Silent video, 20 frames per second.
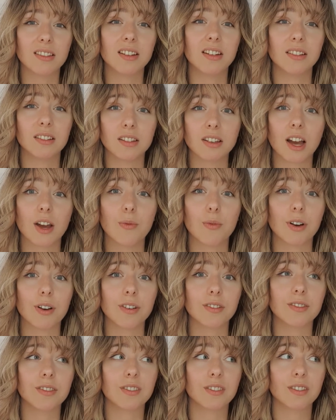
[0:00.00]
in site
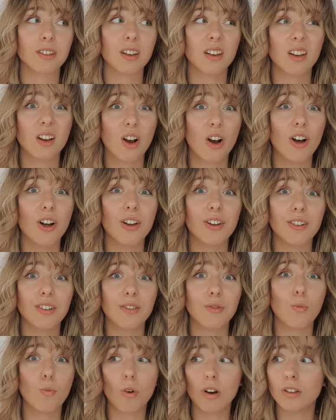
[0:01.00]
works
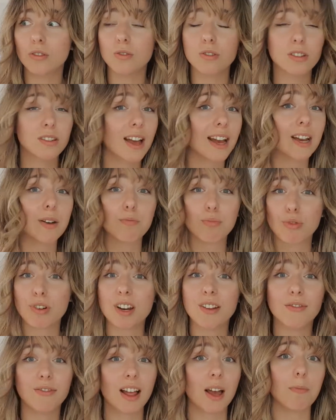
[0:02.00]
on what looked like a pretty
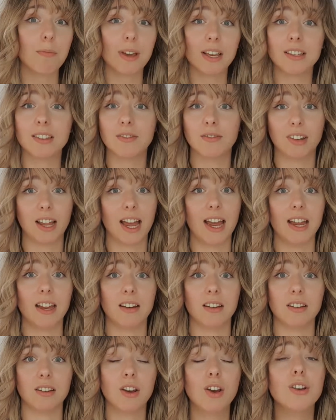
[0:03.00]
flat piece of
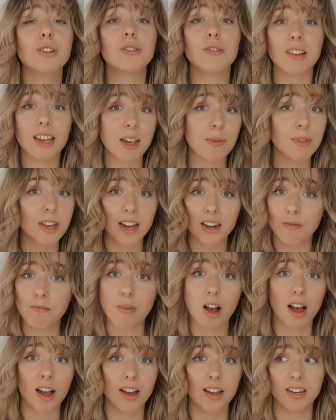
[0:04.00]
land. So keep that in
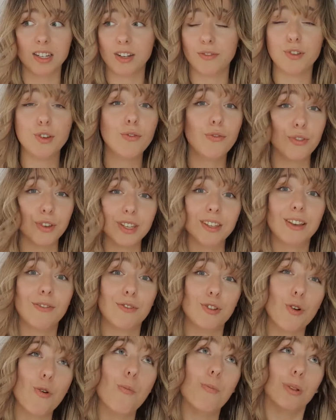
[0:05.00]
mind. If
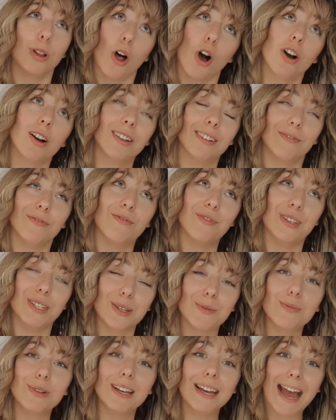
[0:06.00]
your block
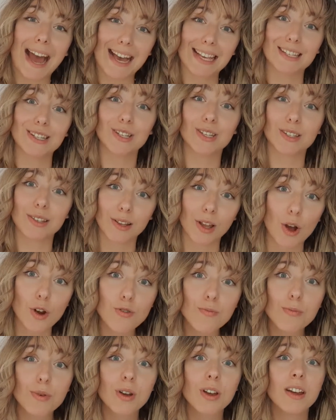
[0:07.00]
visibly has a
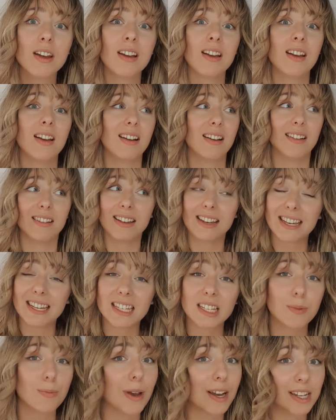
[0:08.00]
slope,
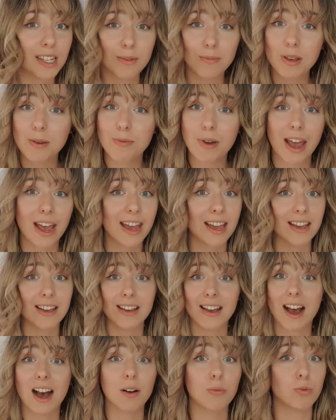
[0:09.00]
expect to be paying
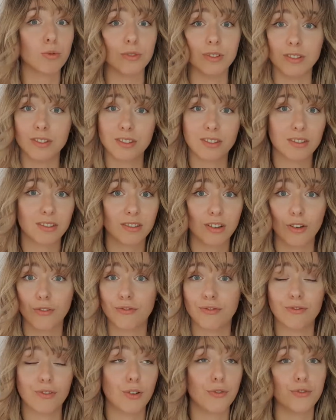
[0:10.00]
upwards
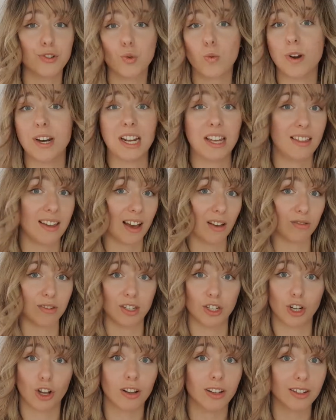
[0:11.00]
of
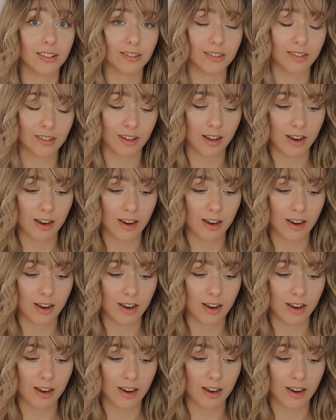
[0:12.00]
$20,000.